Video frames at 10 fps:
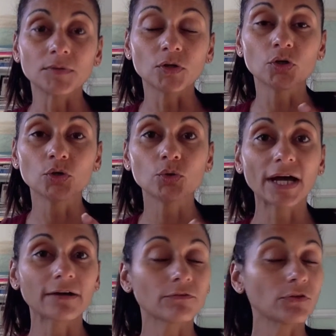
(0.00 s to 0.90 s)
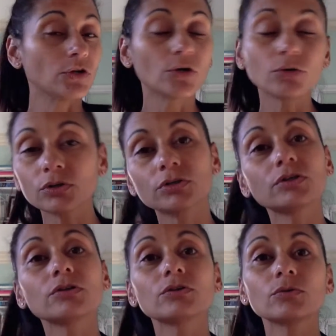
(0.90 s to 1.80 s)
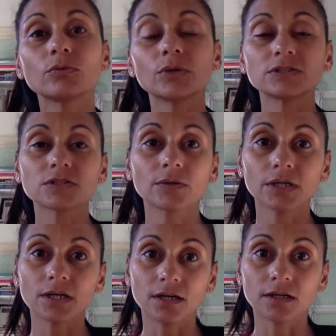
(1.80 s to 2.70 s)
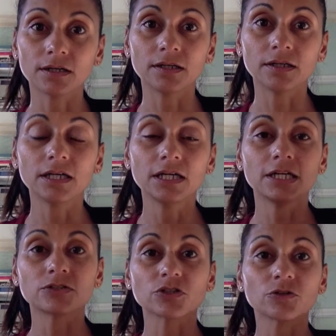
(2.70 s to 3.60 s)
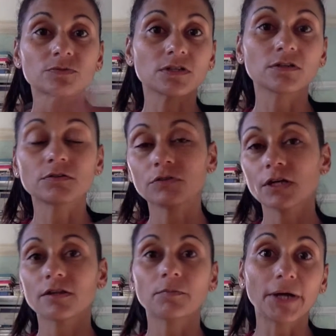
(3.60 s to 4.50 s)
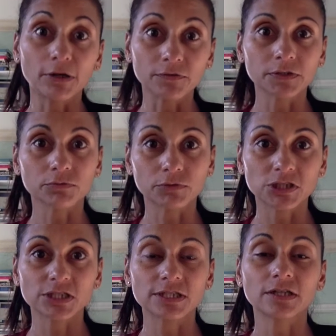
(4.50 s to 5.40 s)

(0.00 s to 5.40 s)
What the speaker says: who have no clue what's going on in terms of the pelvic region.